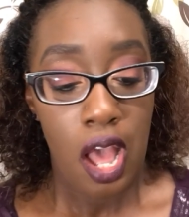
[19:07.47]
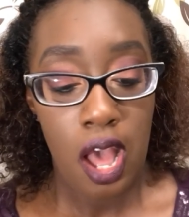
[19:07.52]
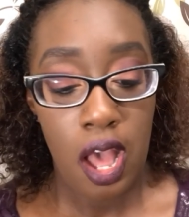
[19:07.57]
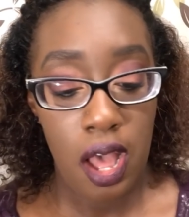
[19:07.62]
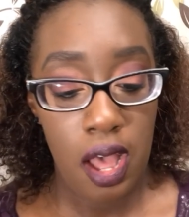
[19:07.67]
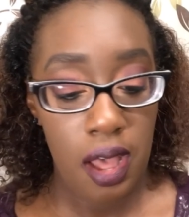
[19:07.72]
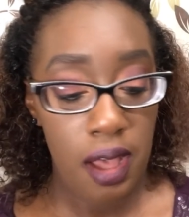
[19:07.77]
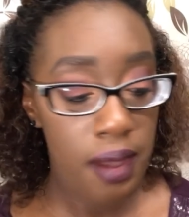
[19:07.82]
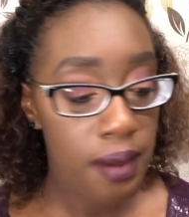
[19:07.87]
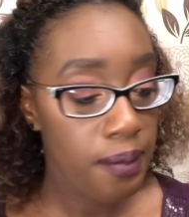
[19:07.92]

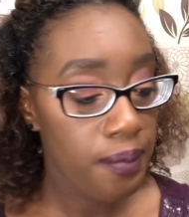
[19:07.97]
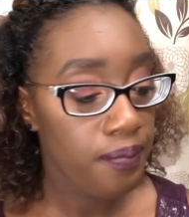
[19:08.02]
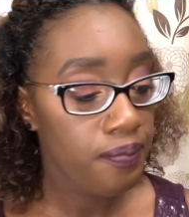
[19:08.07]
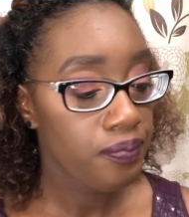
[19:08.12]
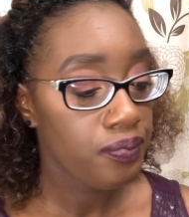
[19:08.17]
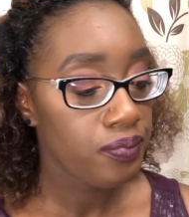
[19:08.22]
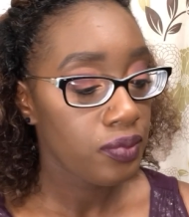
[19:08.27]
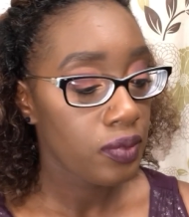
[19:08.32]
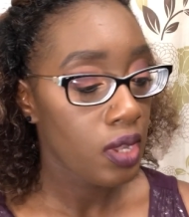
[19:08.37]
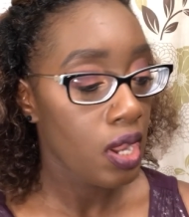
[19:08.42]

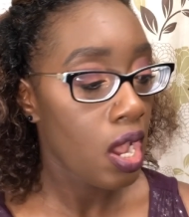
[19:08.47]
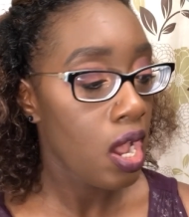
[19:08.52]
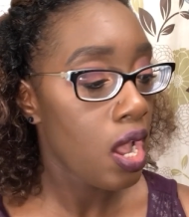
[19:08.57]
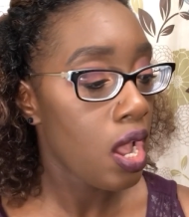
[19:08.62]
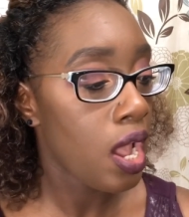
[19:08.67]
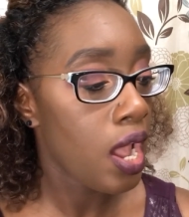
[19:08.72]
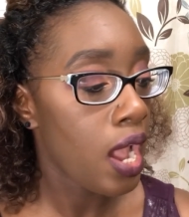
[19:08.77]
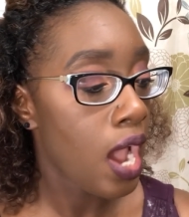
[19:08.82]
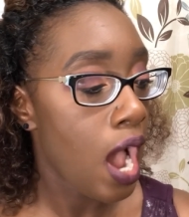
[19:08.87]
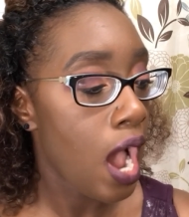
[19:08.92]
And
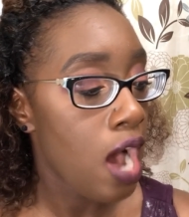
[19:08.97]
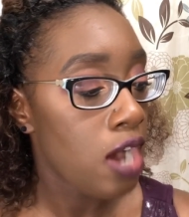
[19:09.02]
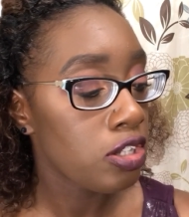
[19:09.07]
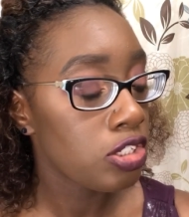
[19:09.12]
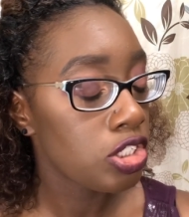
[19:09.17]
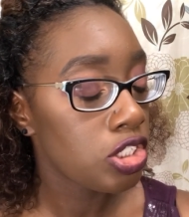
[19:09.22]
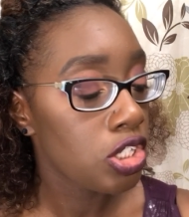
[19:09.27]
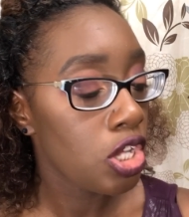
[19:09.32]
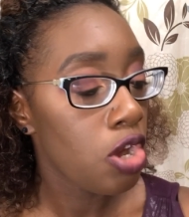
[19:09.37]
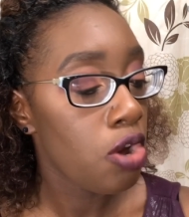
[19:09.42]

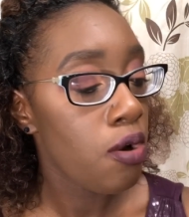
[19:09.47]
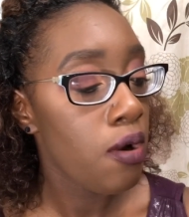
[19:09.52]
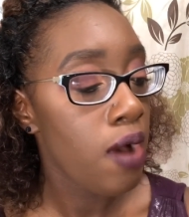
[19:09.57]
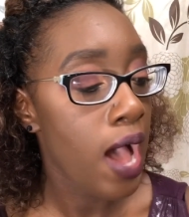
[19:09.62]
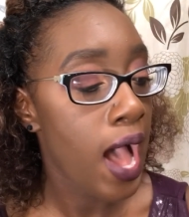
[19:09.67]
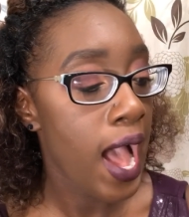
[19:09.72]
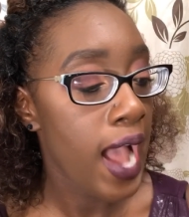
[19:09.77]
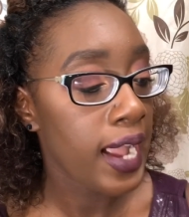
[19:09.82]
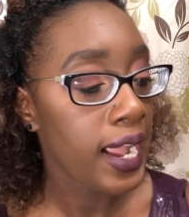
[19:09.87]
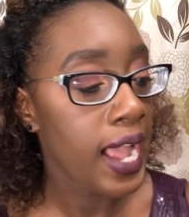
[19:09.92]
also
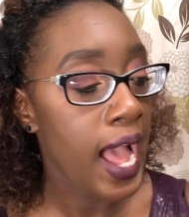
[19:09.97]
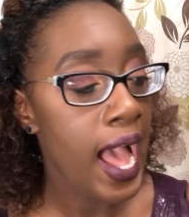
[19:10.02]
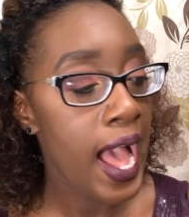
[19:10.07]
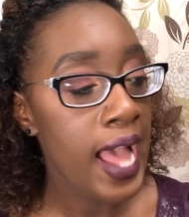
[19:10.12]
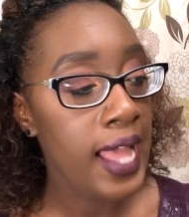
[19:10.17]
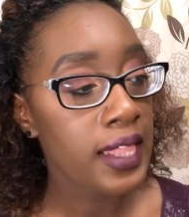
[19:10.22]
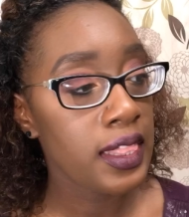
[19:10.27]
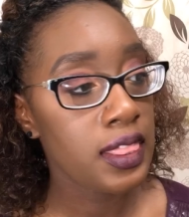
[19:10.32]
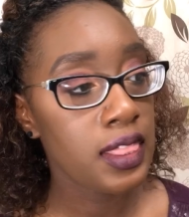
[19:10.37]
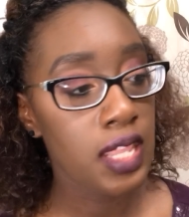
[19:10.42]
I
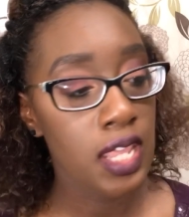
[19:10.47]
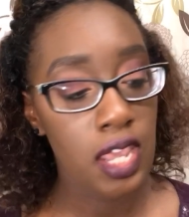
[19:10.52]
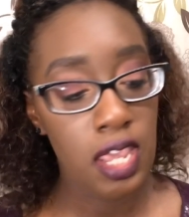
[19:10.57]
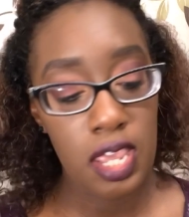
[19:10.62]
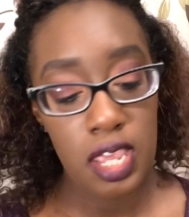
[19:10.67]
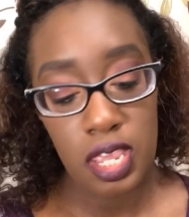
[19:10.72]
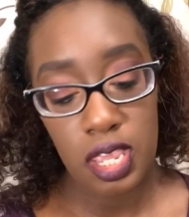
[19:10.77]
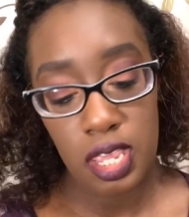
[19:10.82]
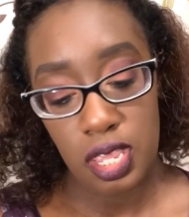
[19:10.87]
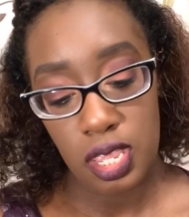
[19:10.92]
got
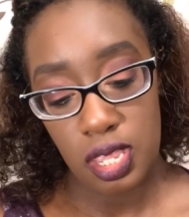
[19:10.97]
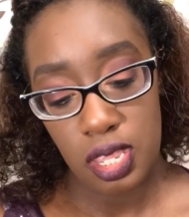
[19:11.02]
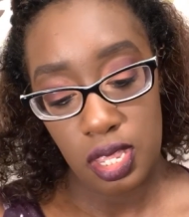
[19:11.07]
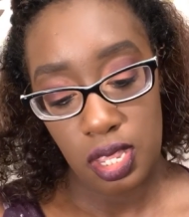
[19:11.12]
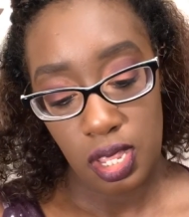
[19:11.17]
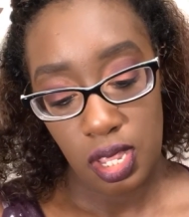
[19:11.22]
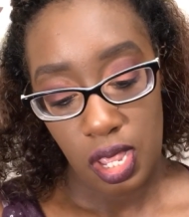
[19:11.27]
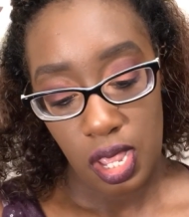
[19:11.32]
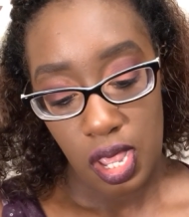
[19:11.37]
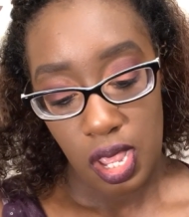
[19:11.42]

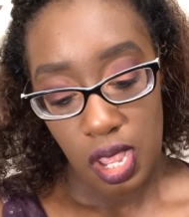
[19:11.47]
the